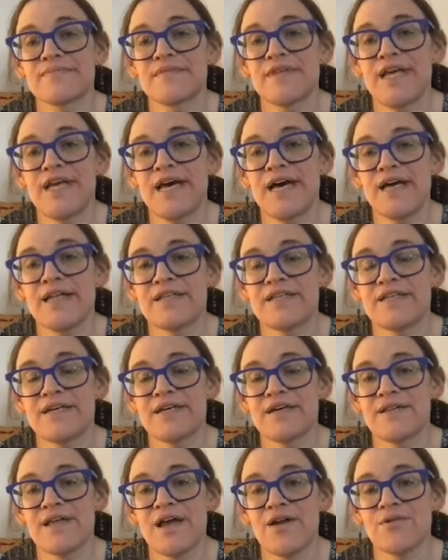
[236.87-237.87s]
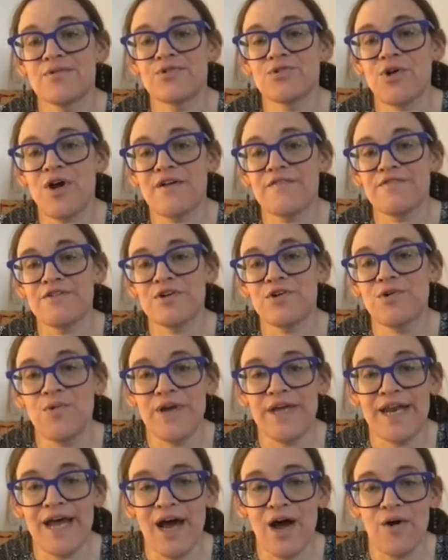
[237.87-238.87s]
And that'll drive the
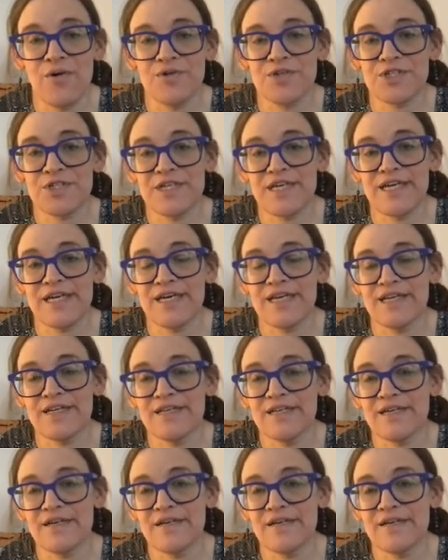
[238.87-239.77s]
queen out. And